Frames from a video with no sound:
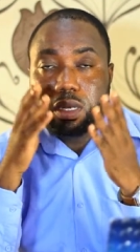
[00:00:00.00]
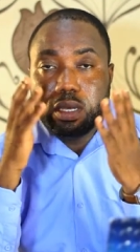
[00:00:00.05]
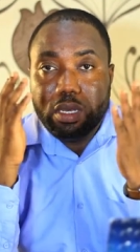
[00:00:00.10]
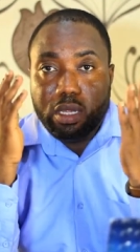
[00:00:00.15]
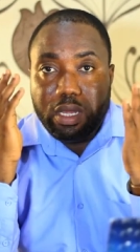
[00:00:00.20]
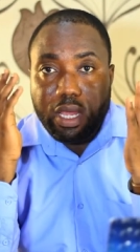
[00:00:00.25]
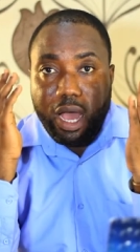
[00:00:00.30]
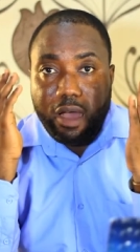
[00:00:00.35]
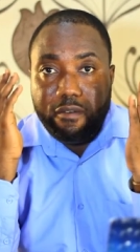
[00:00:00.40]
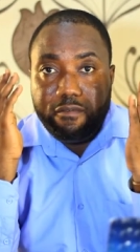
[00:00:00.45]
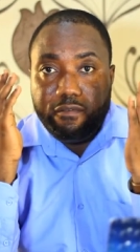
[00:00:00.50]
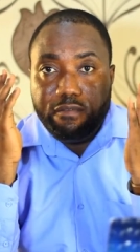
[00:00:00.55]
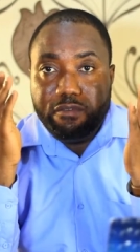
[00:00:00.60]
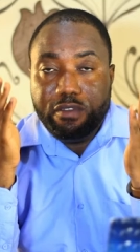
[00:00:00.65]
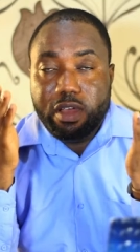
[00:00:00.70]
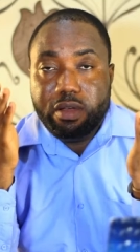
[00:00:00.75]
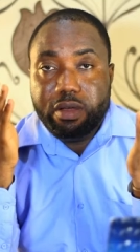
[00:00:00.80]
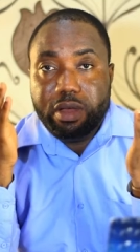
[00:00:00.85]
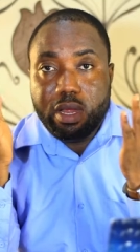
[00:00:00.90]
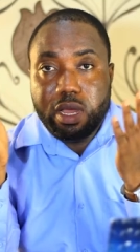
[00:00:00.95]
They are
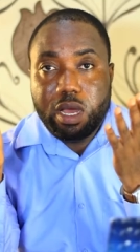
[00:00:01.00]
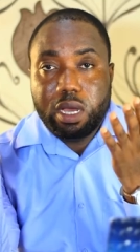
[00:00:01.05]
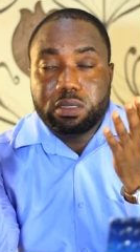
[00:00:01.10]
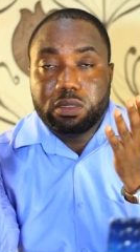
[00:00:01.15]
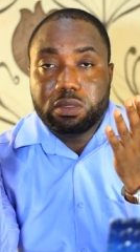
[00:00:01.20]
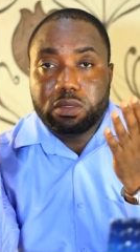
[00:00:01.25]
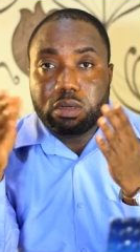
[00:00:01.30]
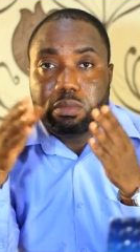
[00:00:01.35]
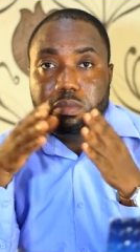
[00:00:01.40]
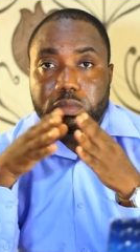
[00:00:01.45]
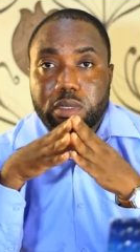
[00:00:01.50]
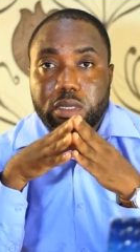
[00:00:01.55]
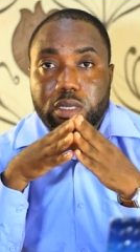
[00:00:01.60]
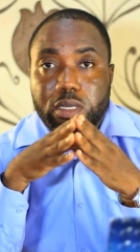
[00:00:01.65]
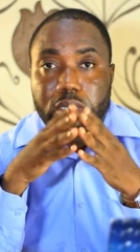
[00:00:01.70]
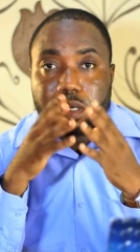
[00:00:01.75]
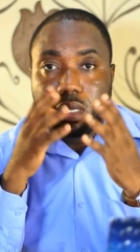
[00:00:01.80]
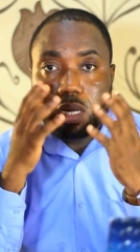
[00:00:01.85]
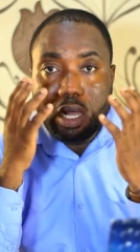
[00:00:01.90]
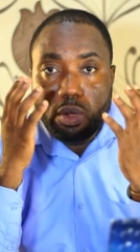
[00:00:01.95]
very handsome
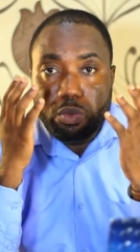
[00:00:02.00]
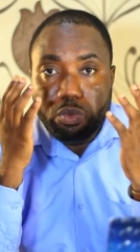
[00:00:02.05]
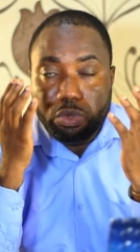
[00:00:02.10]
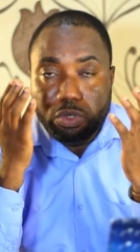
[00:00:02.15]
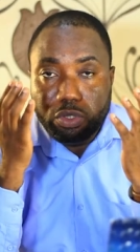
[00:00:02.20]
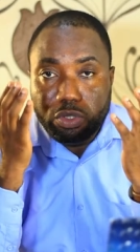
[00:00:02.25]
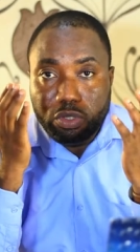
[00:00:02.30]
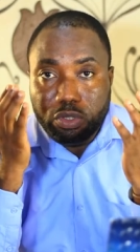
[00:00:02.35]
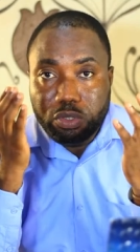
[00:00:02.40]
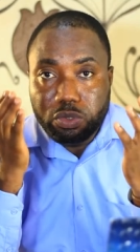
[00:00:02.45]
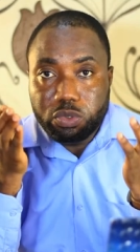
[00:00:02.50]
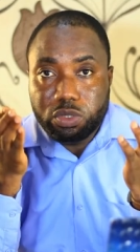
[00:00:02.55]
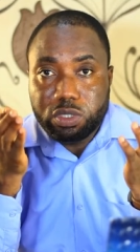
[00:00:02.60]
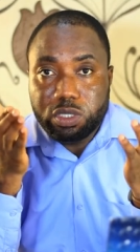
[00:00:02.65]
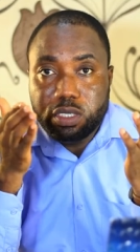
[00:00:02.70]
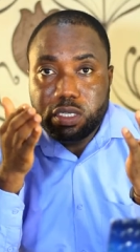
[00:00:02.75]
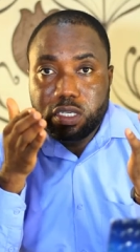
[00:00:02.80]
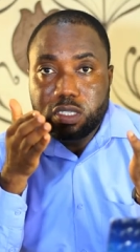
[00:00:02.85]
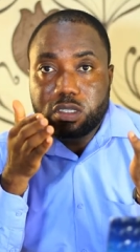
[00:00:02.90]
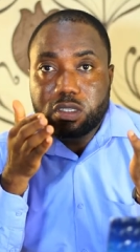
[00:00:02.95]
and will use
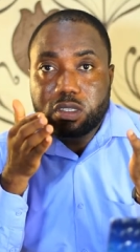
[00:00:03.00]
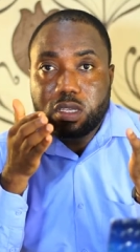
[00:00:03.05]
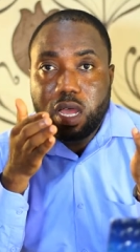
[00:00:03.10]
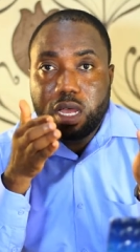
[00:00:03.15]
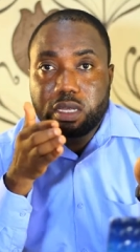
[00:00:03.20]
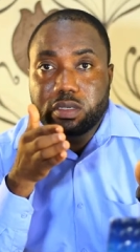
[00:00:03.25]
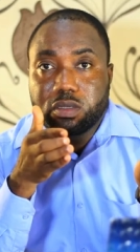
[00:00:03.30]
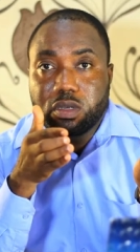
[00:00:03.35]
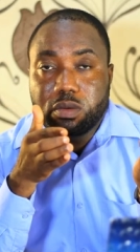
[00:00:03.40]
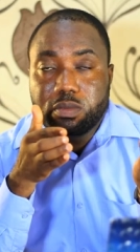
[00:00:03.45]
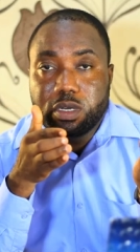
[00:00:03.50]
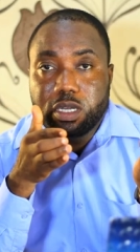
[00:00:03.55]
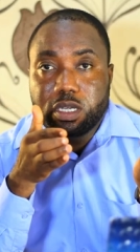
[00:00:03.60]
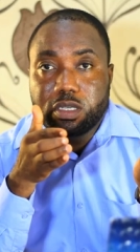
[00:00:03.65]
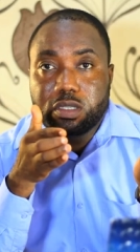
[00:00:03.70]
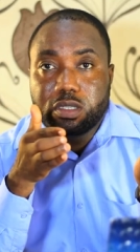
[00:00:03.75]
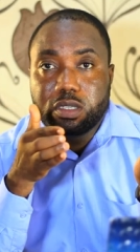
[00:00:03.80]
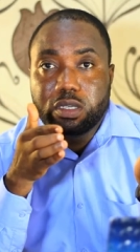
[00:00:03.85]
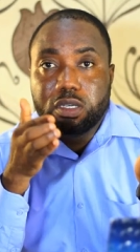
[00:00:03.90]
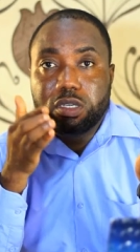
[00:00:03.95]
this
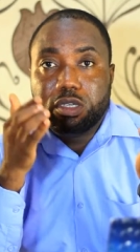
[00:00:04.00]
handsomeness